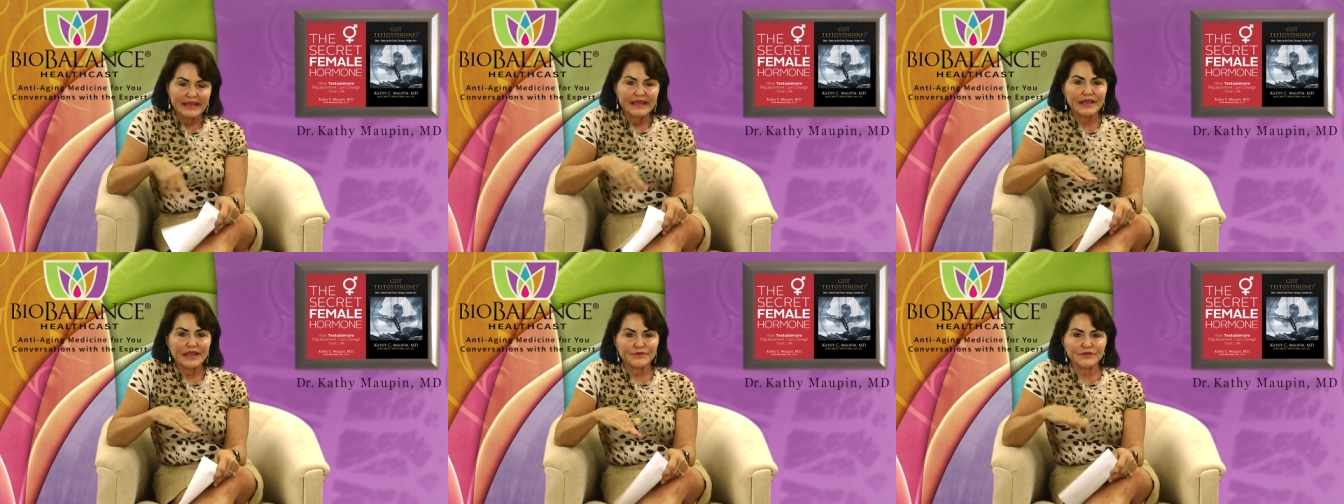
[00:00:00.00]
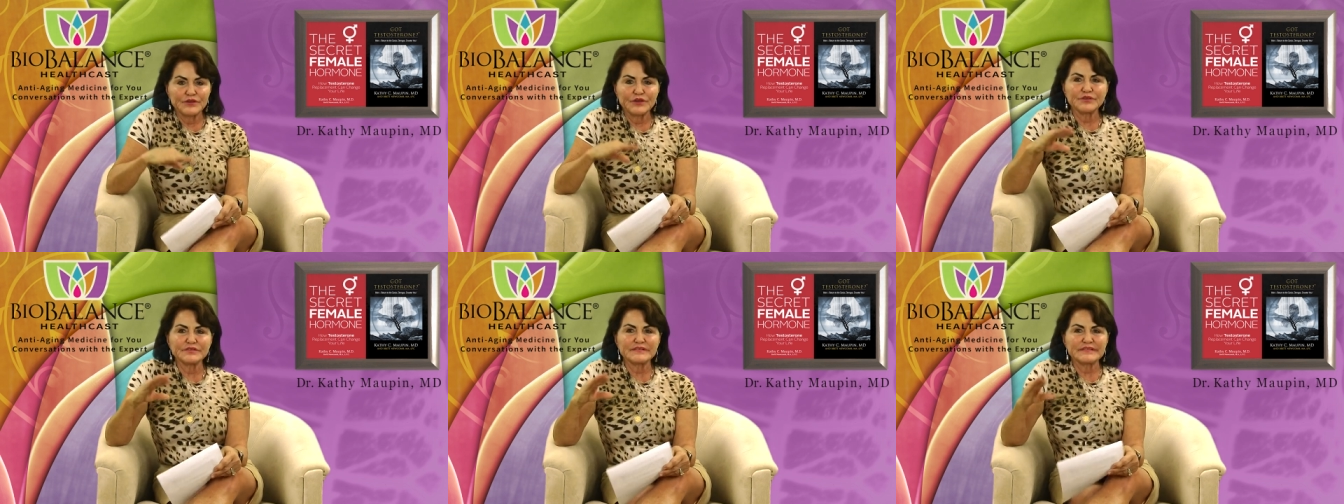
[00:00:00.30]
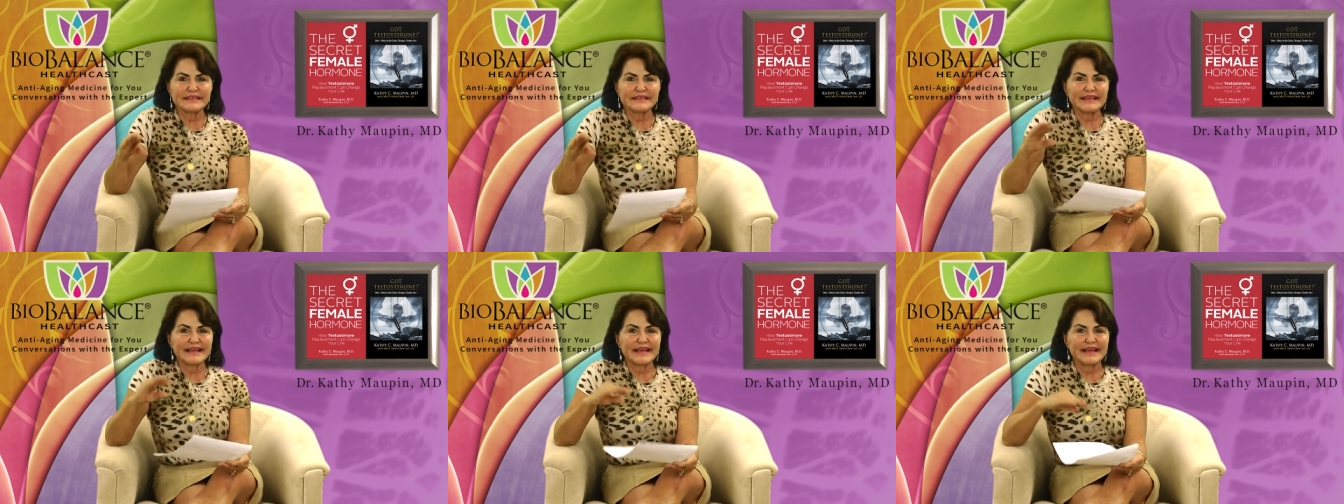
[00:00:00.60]
if you
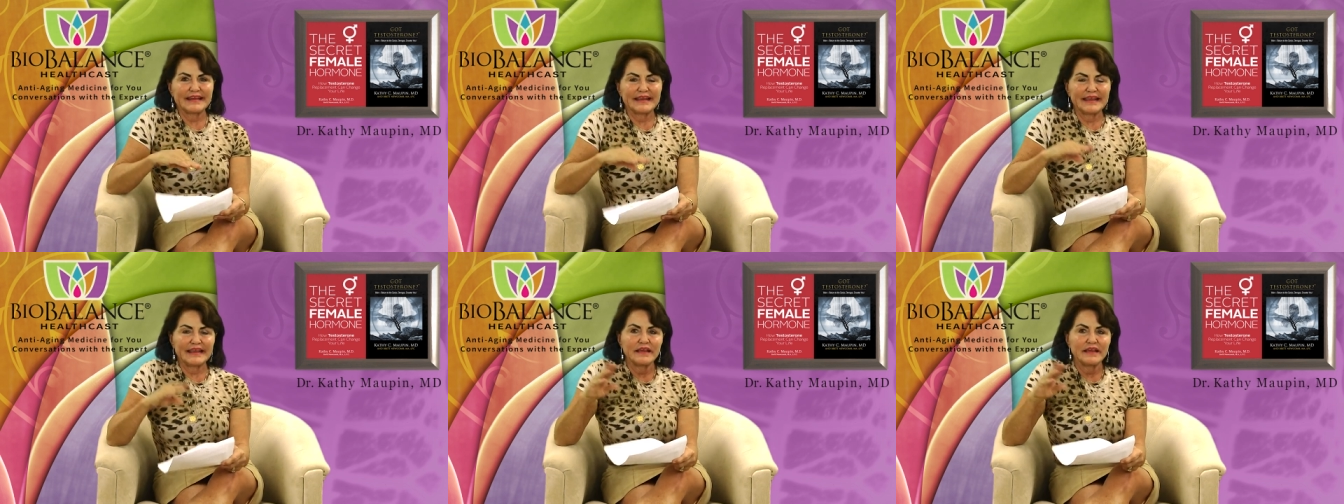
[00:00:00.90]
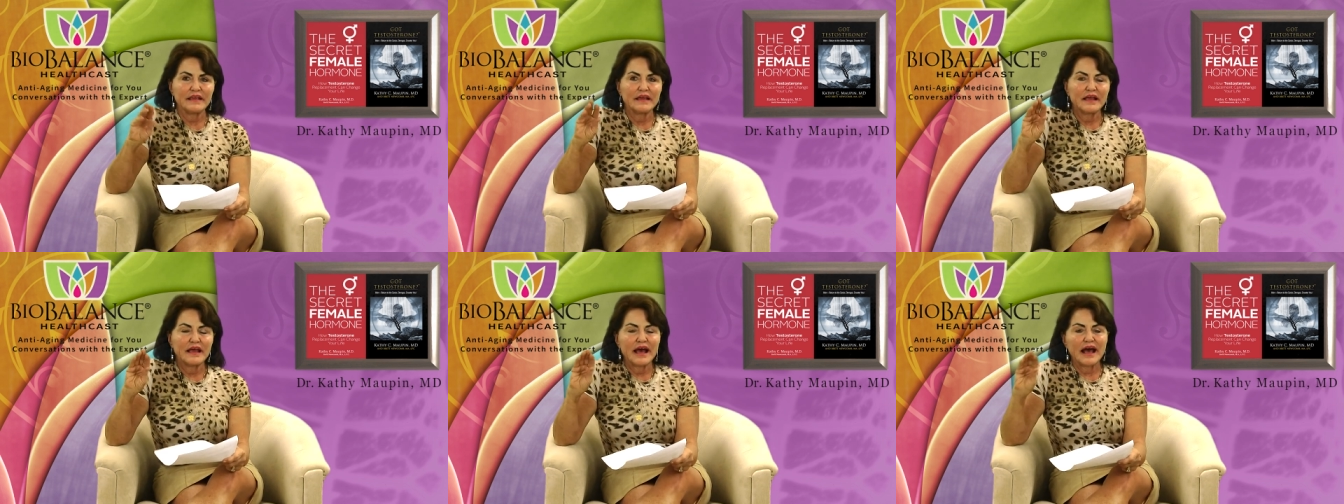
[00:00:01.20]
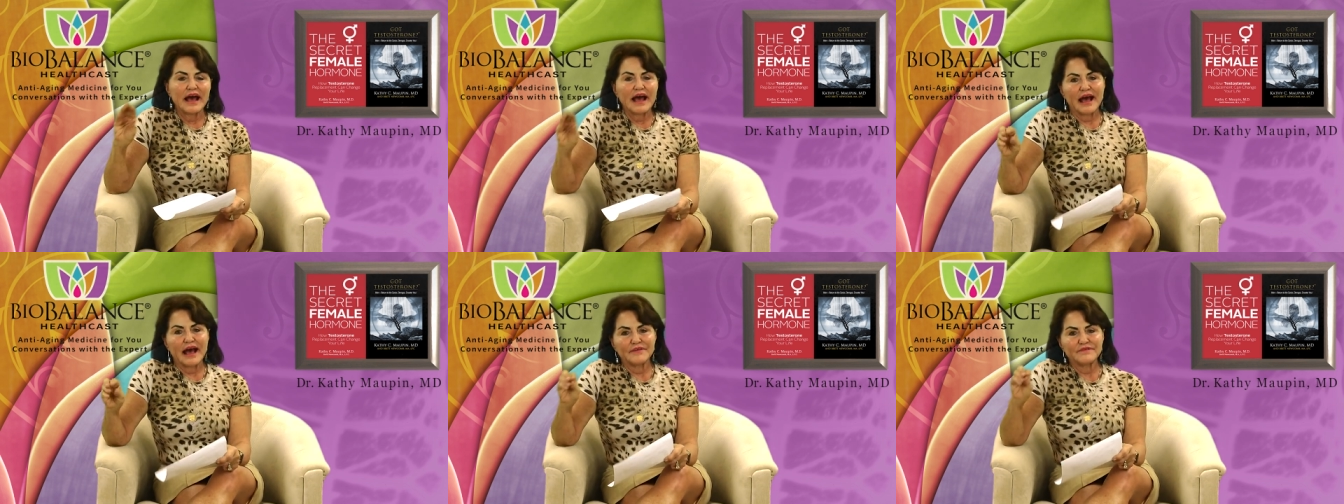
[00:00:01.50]
see any
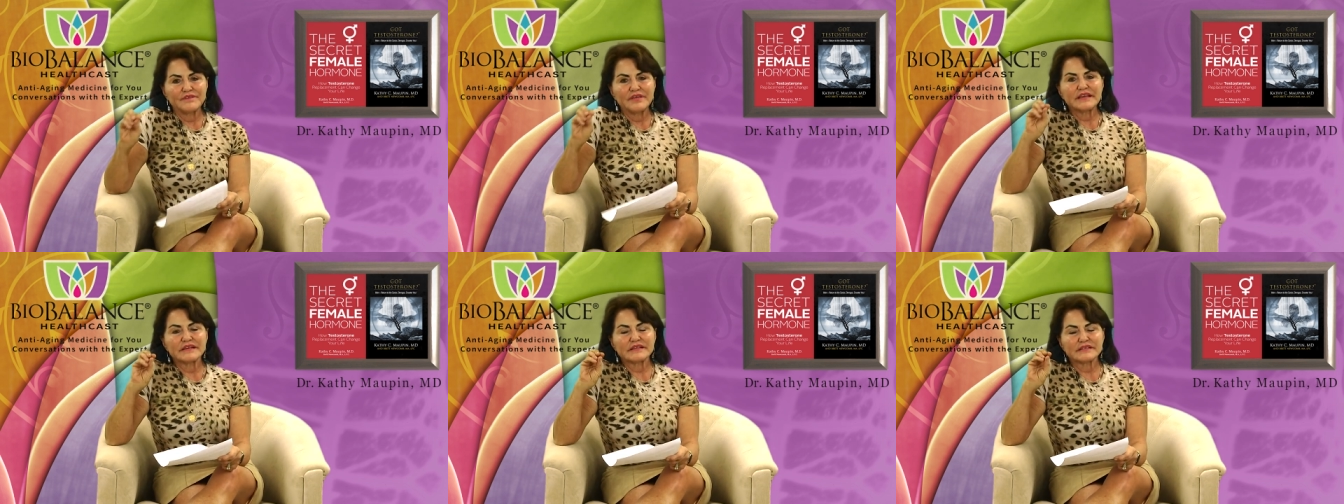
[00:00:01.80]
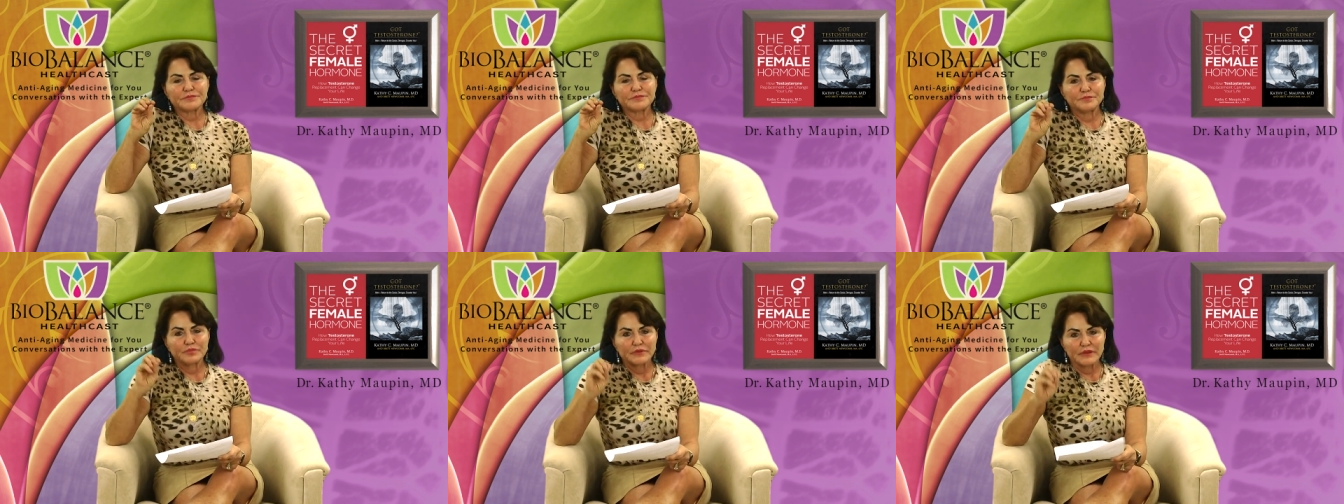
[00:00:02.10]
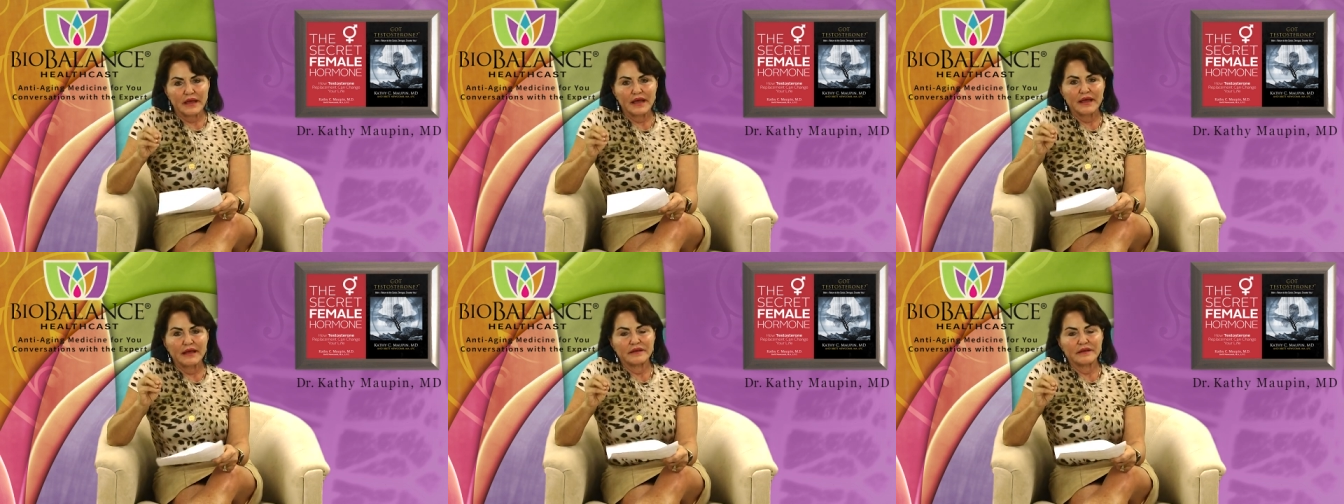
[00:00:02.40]
obvious
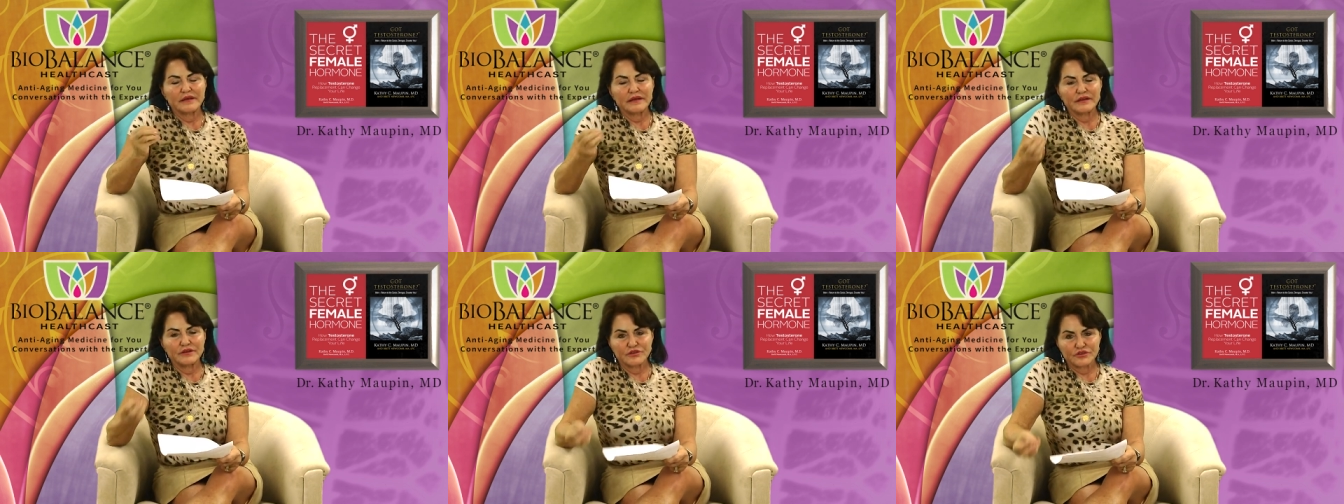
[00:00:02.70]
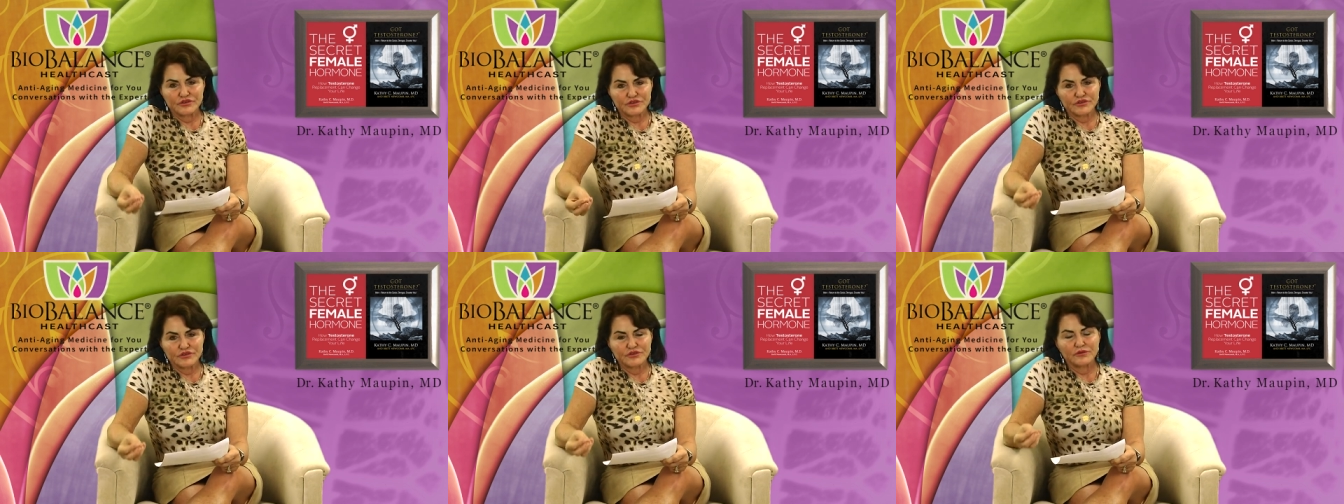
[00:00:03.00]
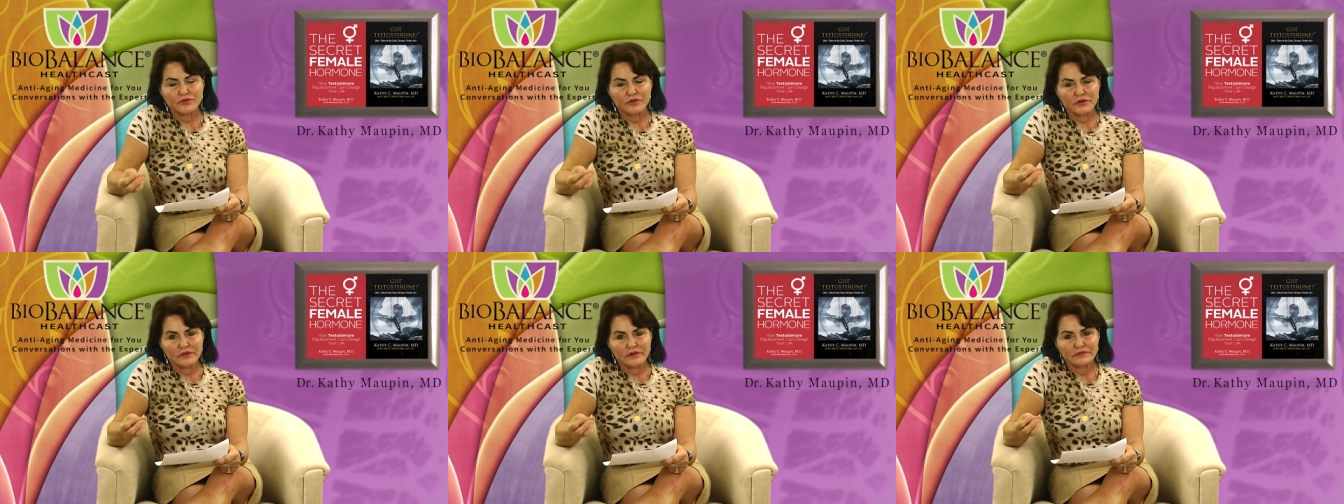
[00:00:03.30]
blood in your
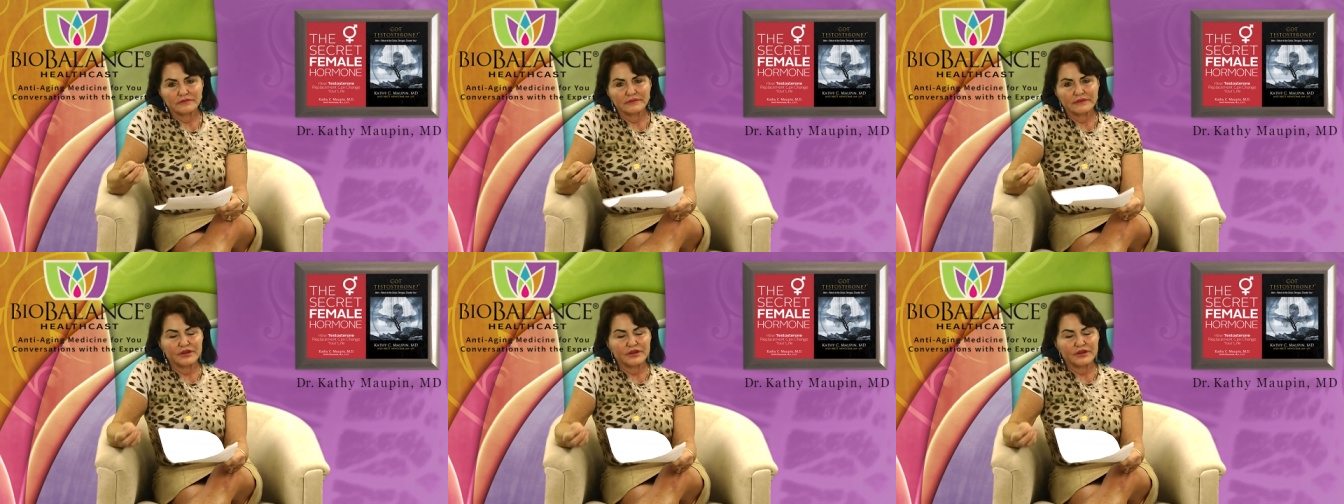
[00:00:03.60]
stool.